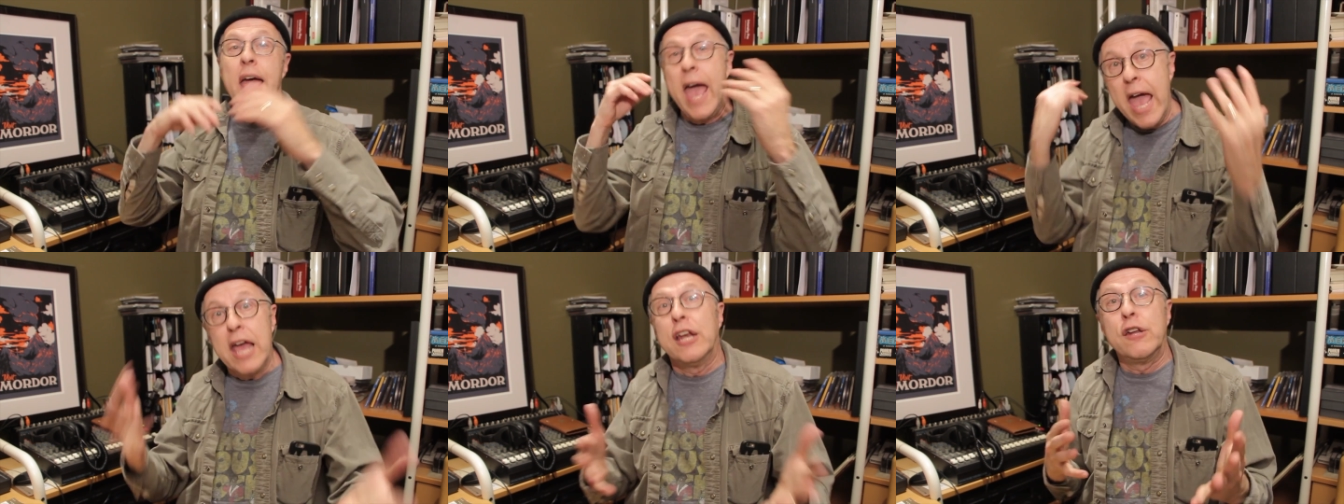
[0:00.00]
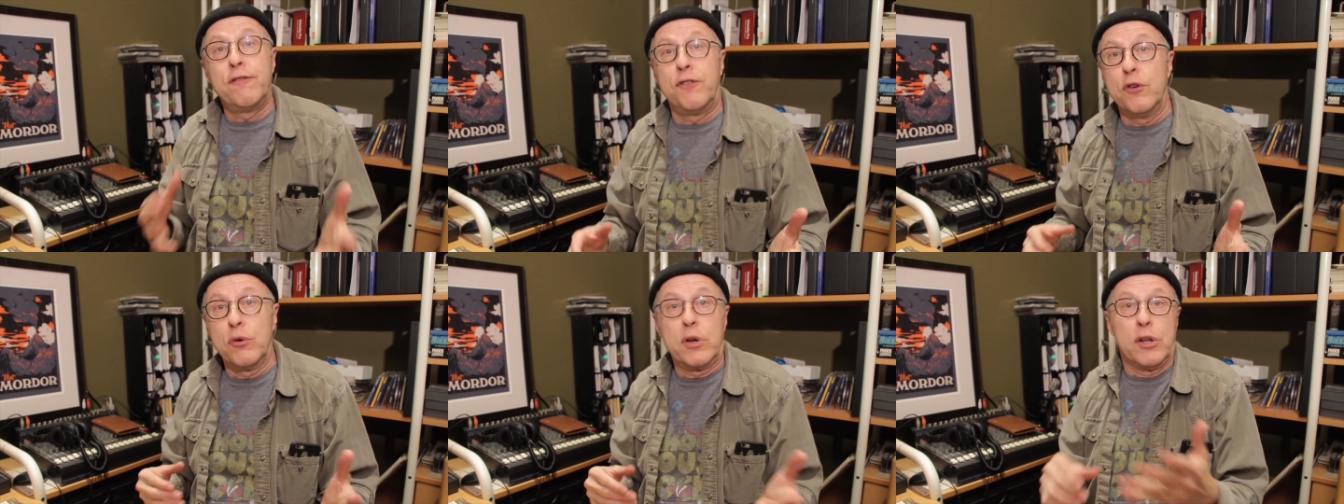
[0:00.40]
And
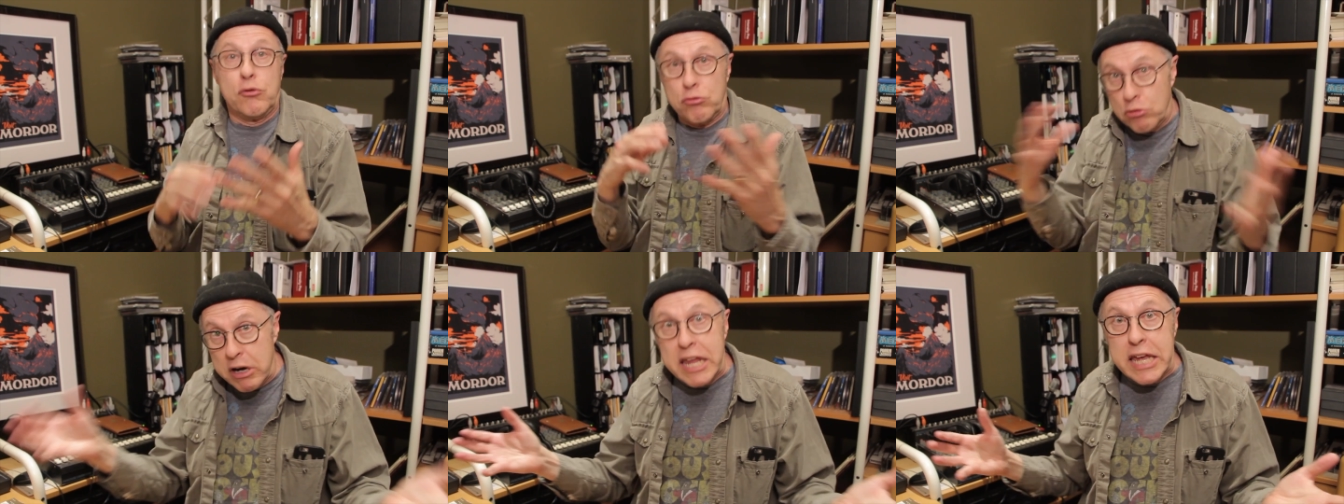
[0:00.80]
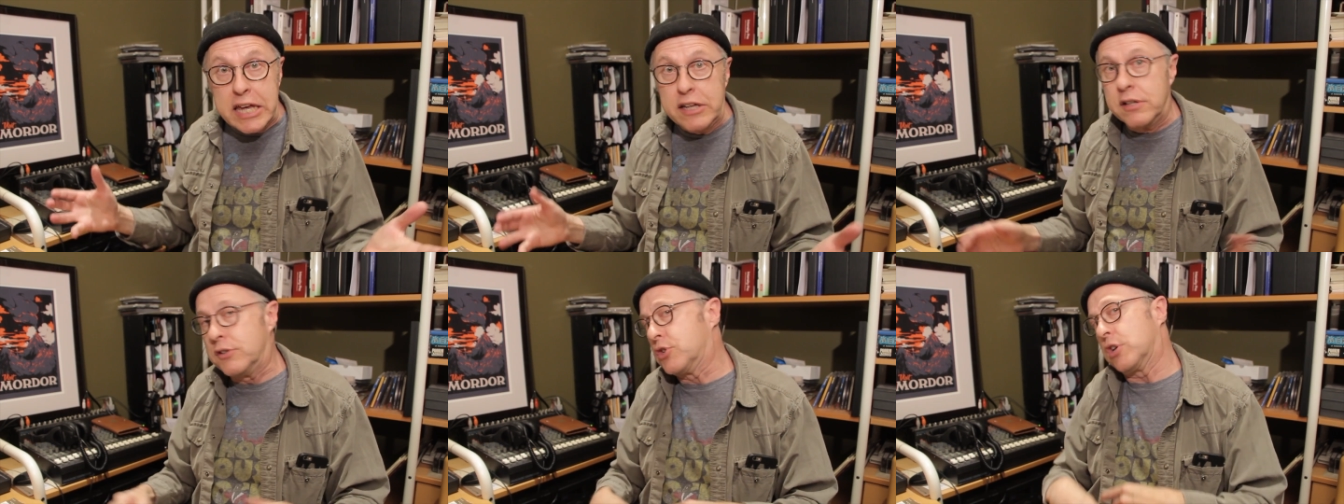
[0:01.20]
if you can
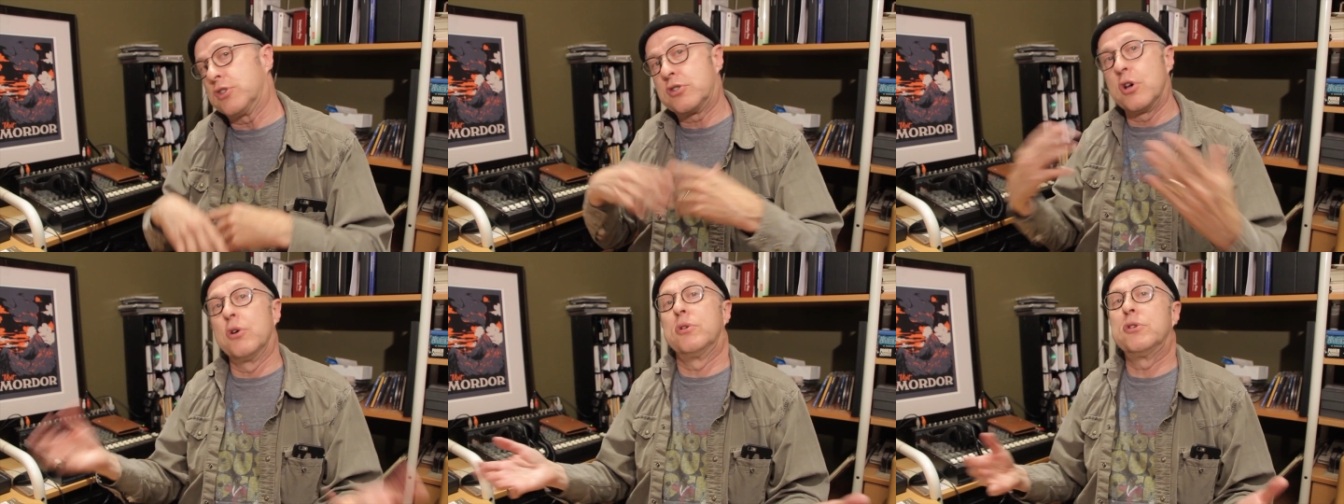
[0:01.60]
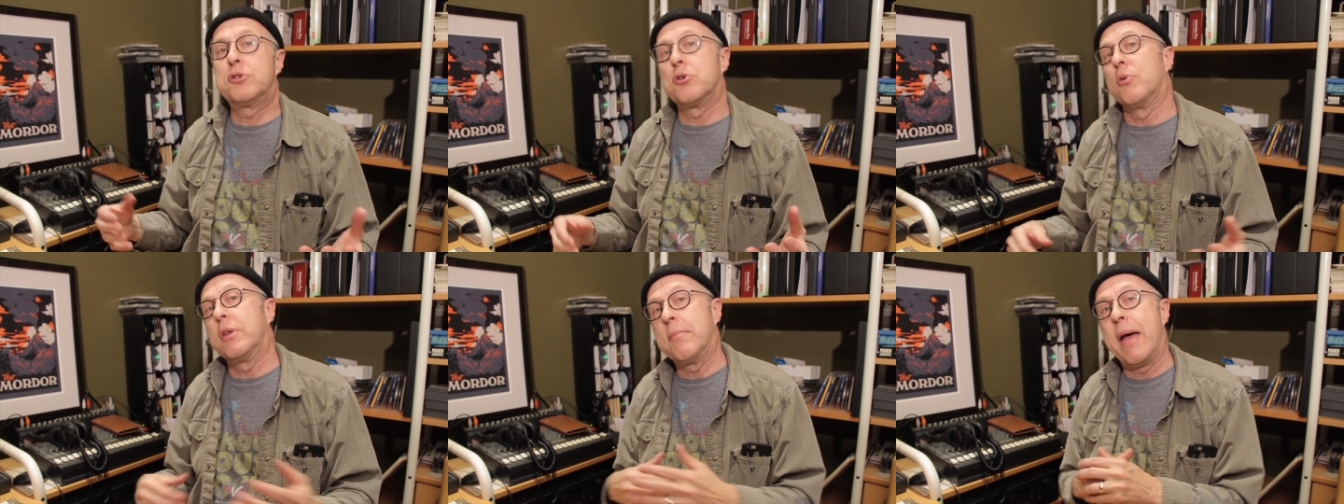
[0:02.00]
read, just go to
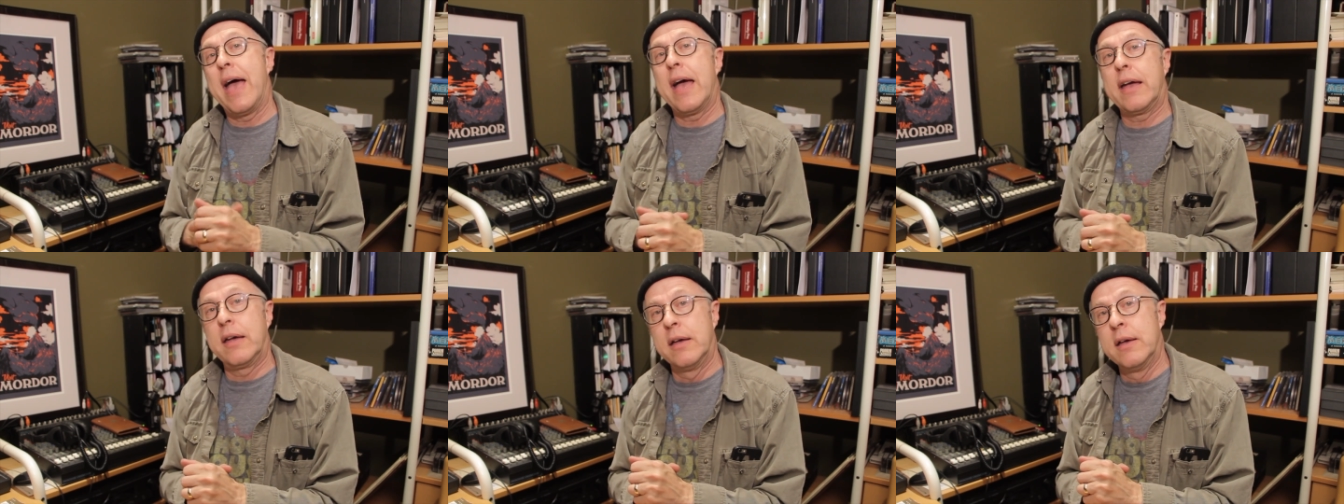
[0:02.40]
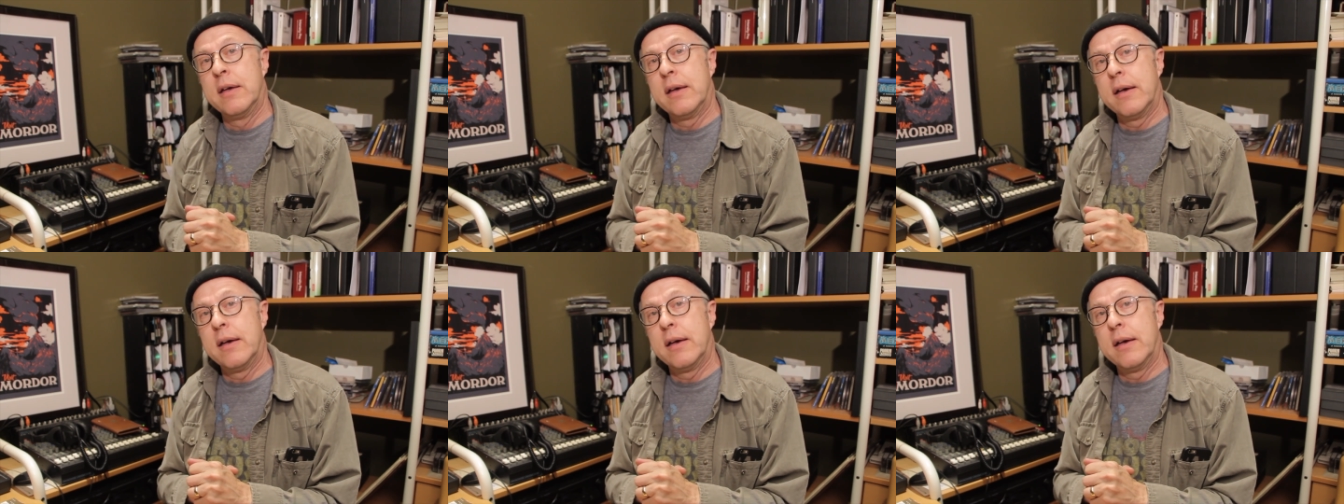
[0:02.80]
Tony Mac